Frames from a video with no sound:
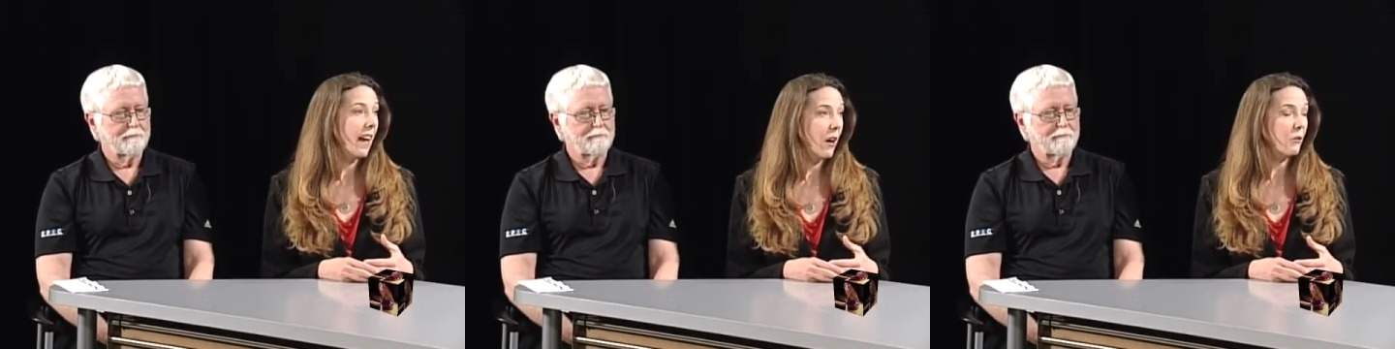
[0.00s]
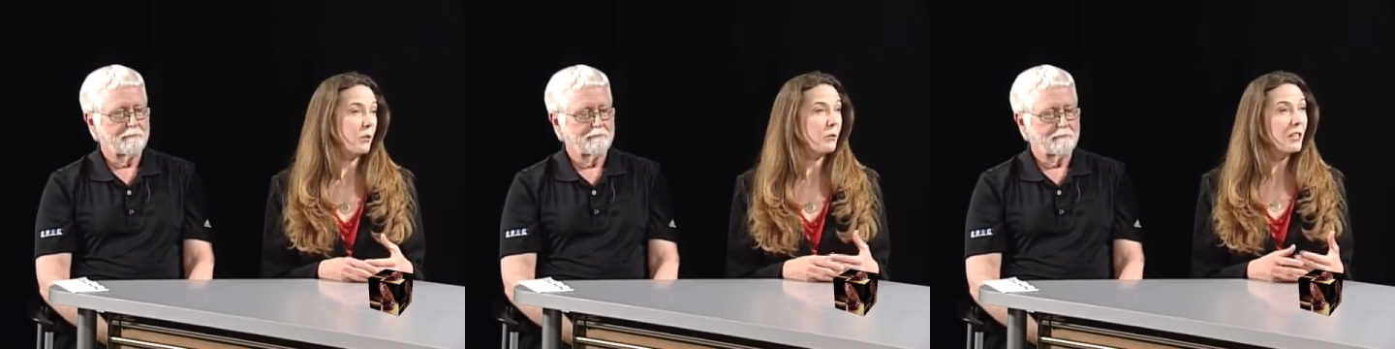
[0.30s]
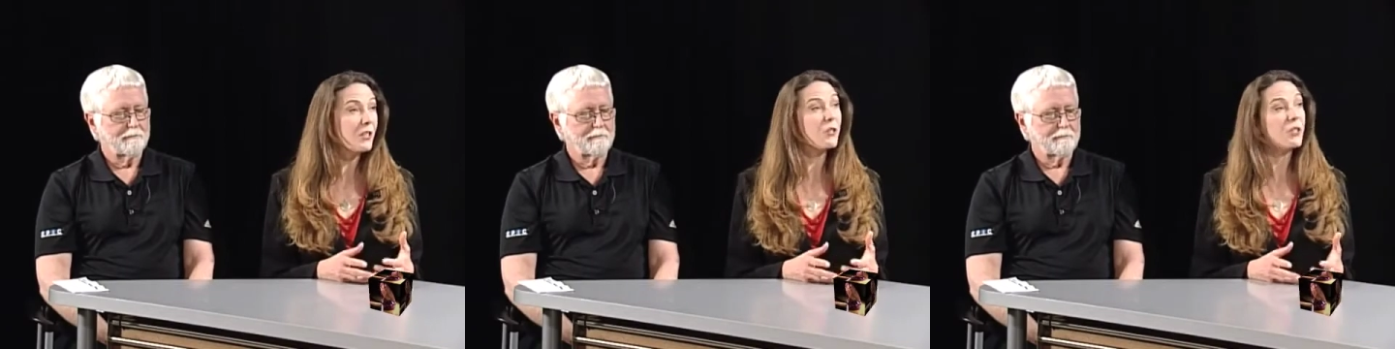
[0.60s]
Speaker 1: how to
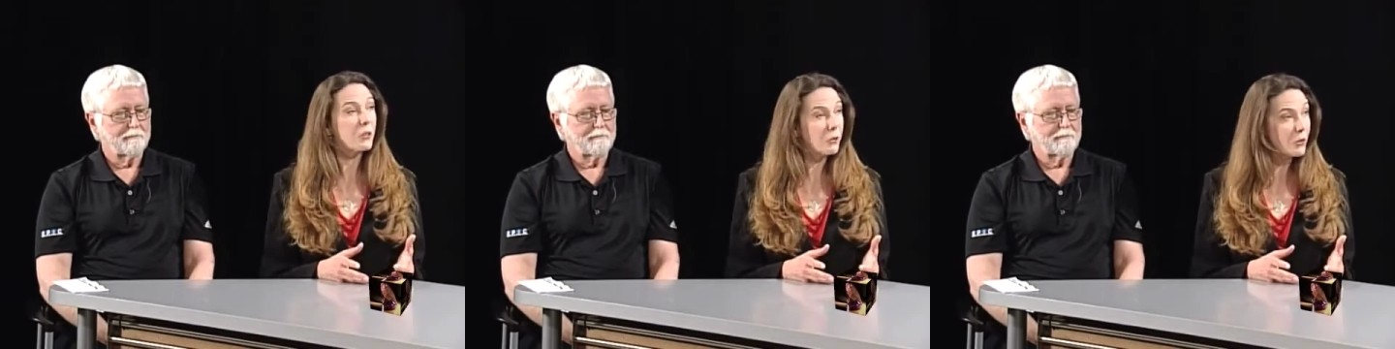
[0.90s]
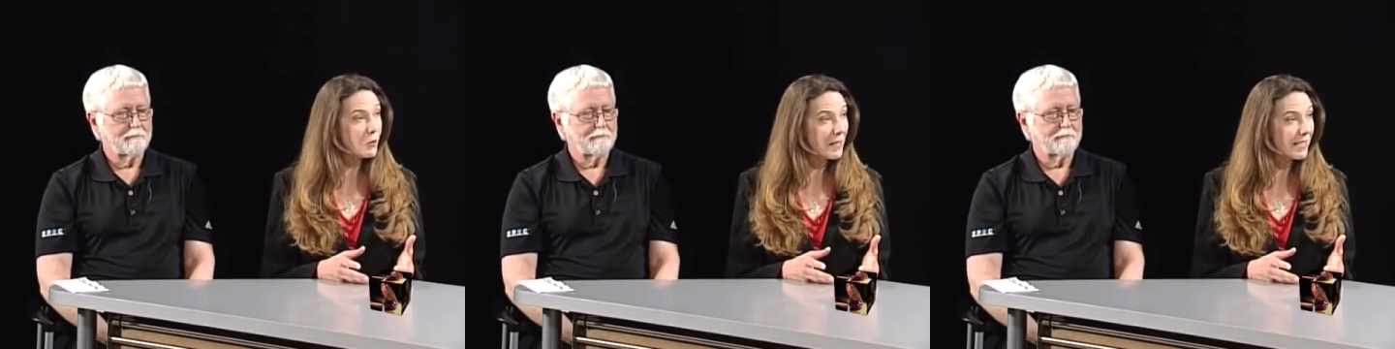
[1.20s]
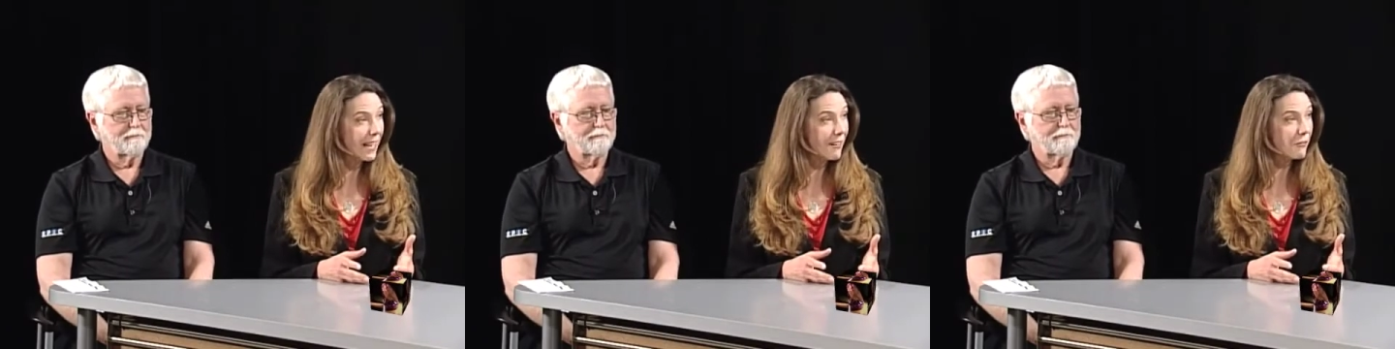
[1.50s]
teach your children to be
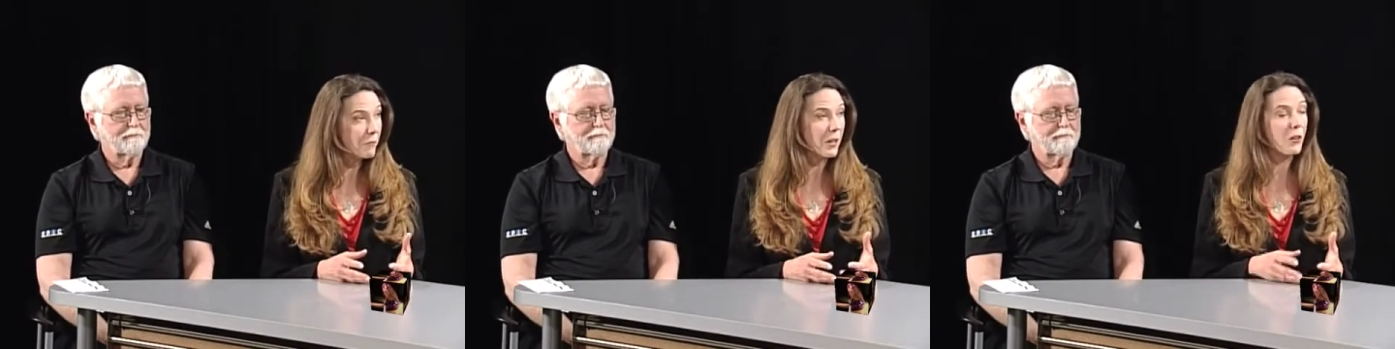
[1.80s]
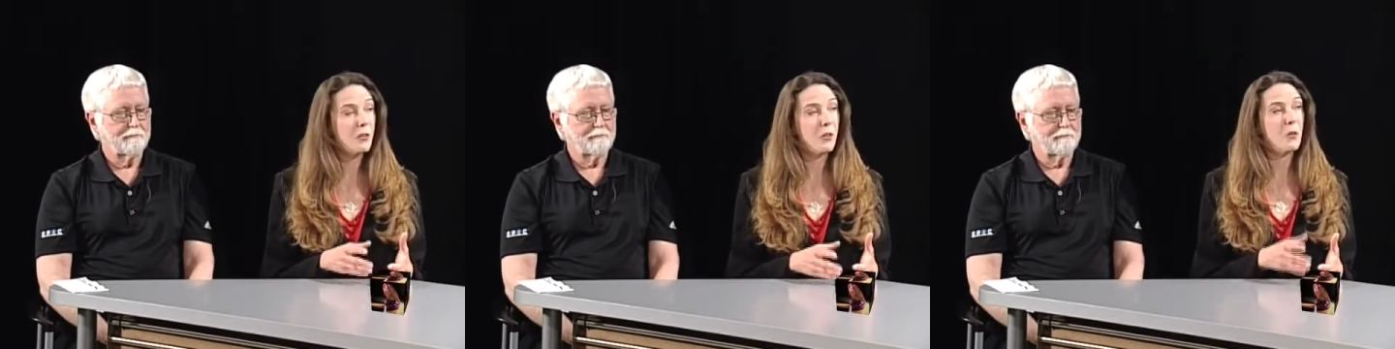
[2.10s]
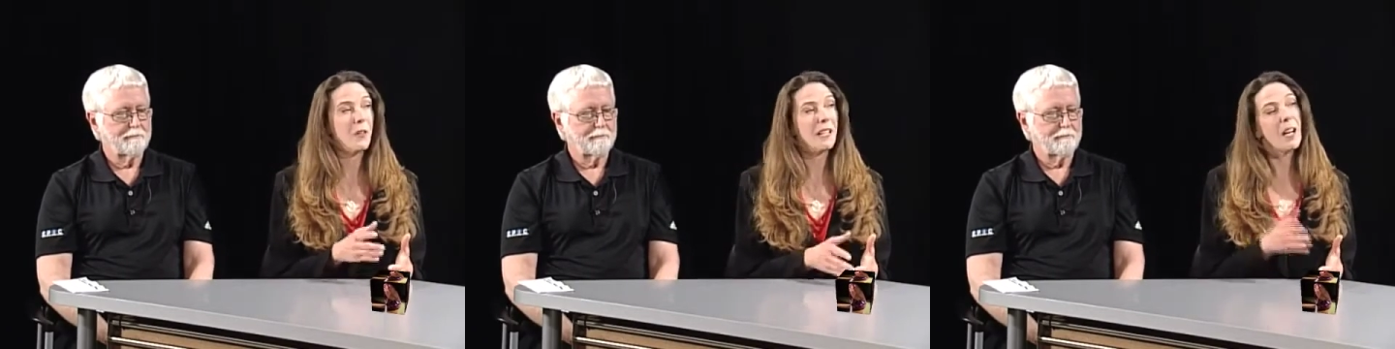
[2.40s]
safe, but
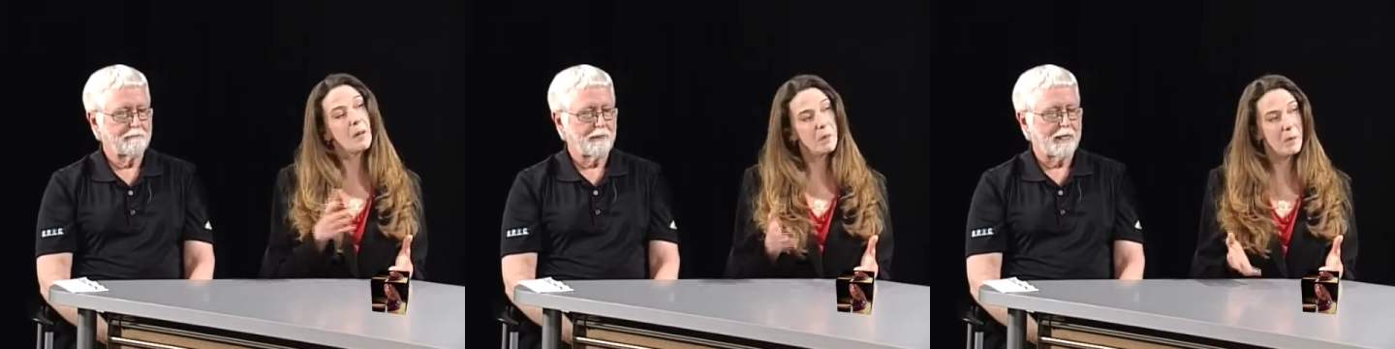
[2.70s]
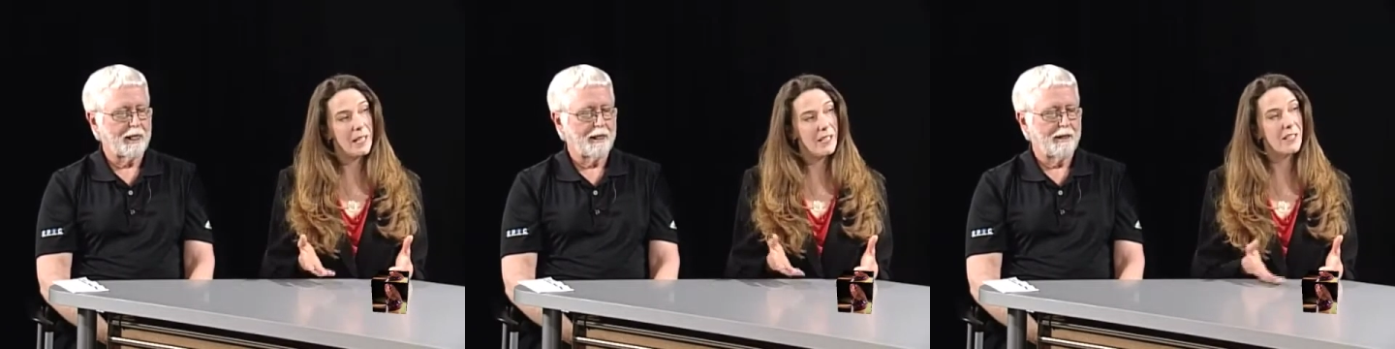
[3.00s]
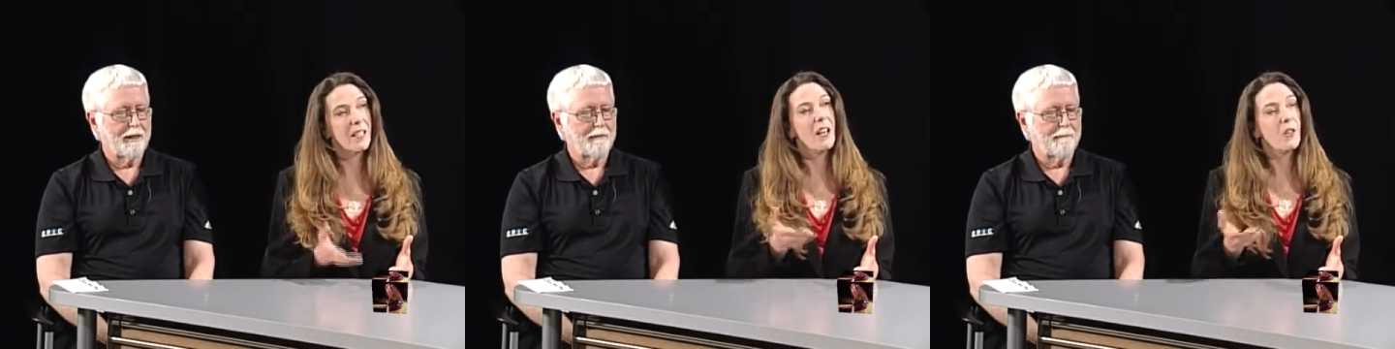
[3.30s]
also that complements